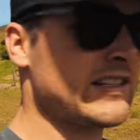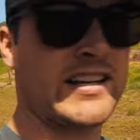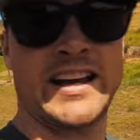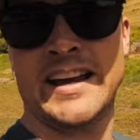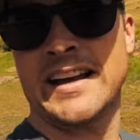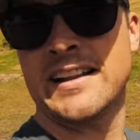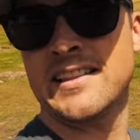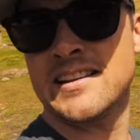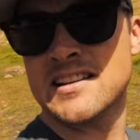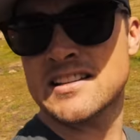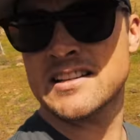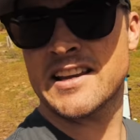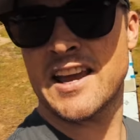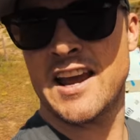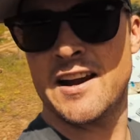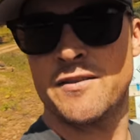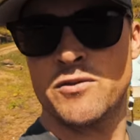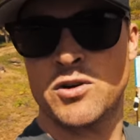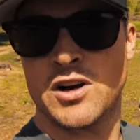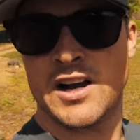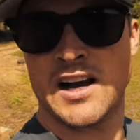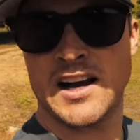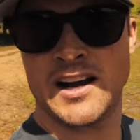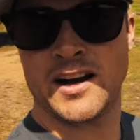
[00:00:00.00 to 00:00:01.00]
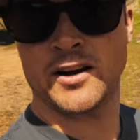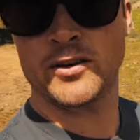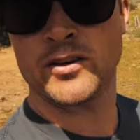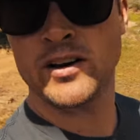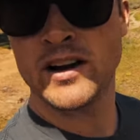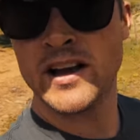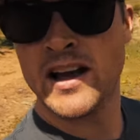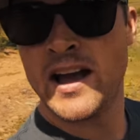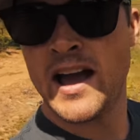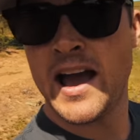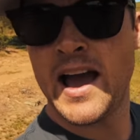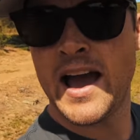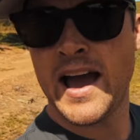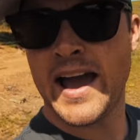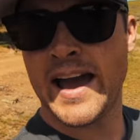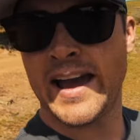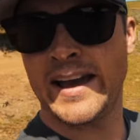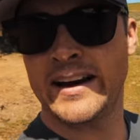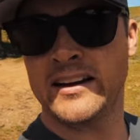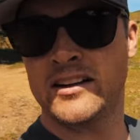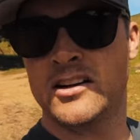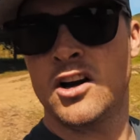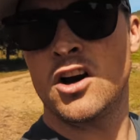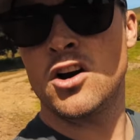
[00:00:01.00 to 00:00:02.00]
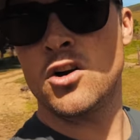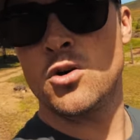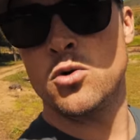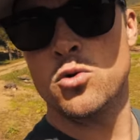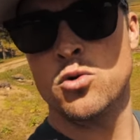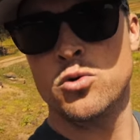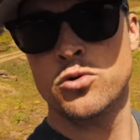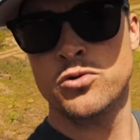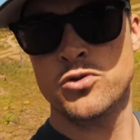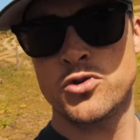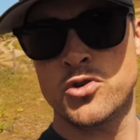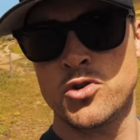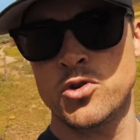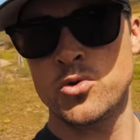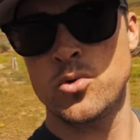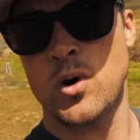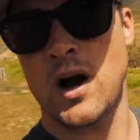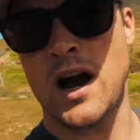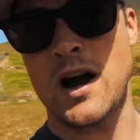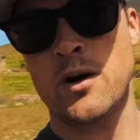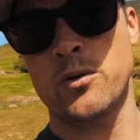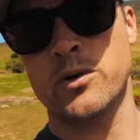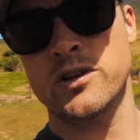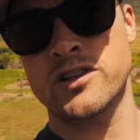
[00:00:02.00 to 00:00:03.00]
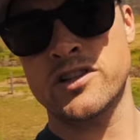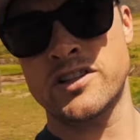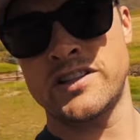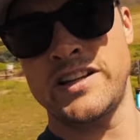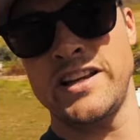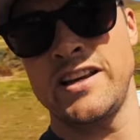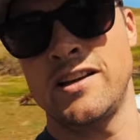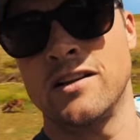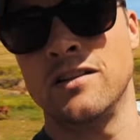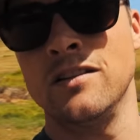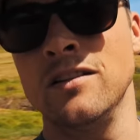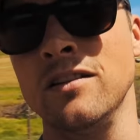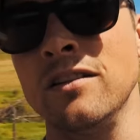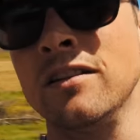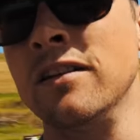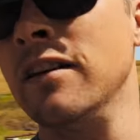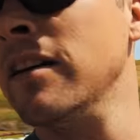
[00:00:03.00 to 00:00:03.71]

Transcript: take this camera out and go to our steel